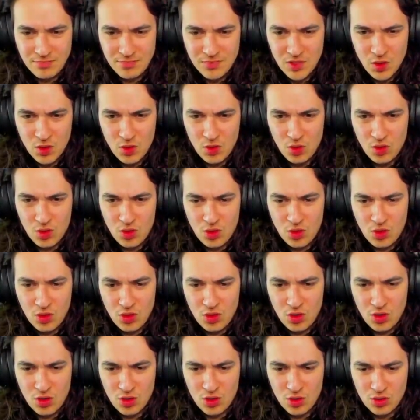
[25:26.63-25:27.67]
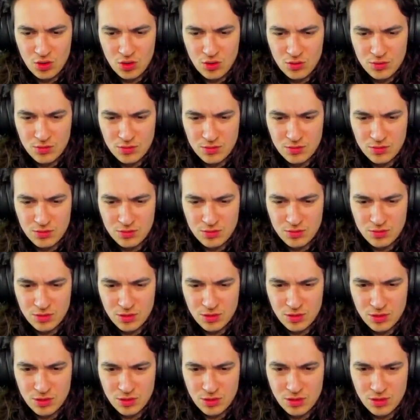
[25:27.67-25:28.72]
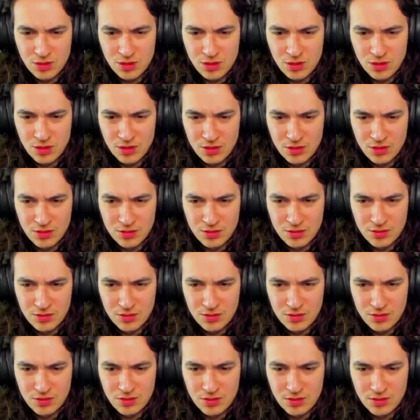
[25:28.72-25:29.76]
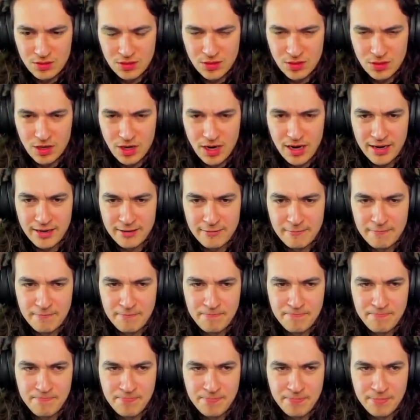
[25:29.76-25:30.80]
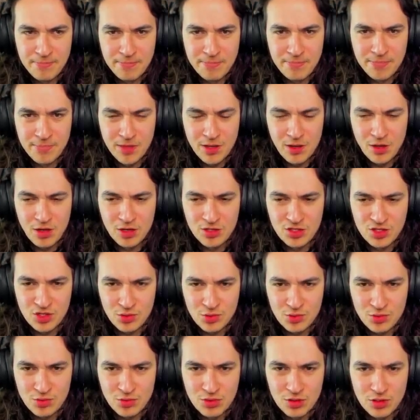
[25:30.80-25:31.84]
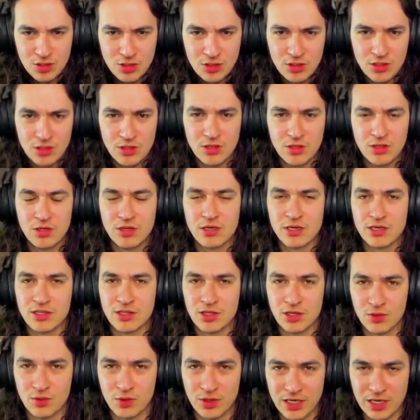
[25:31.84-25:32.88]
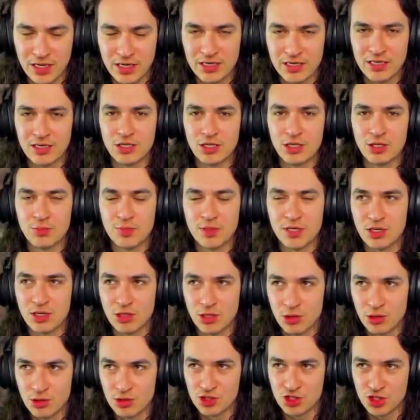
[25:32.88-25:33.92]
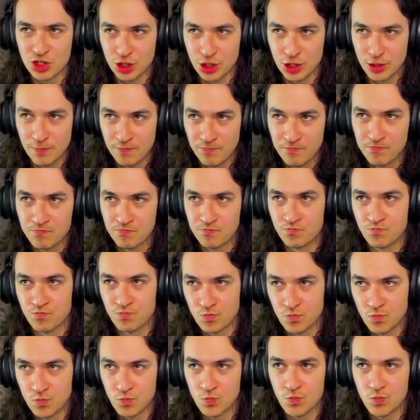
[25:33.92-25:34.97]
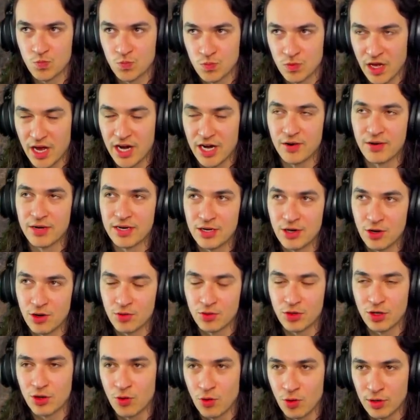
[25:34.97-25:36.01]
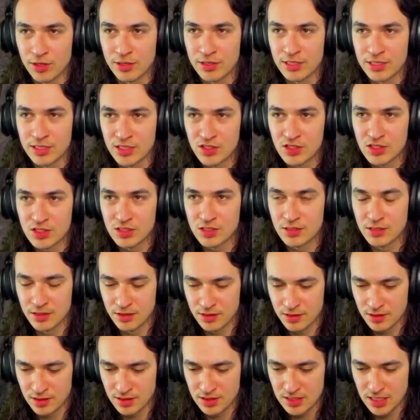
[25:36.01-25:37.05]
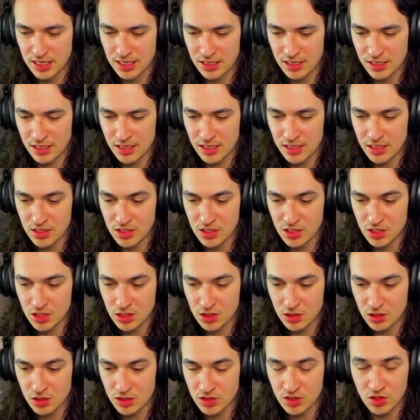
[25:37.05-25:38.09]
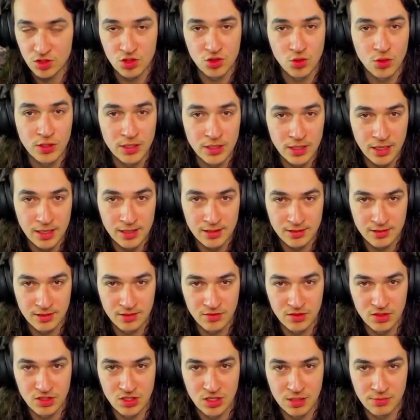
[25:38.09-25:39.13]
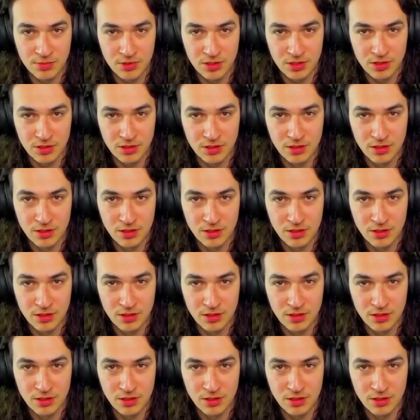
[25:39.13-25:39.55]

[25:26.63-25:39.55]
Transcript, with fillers: Oh. Oh. Alright. Also, I think we're getting a little bit closer. I already know recording this. The date is, it's the 29th of December.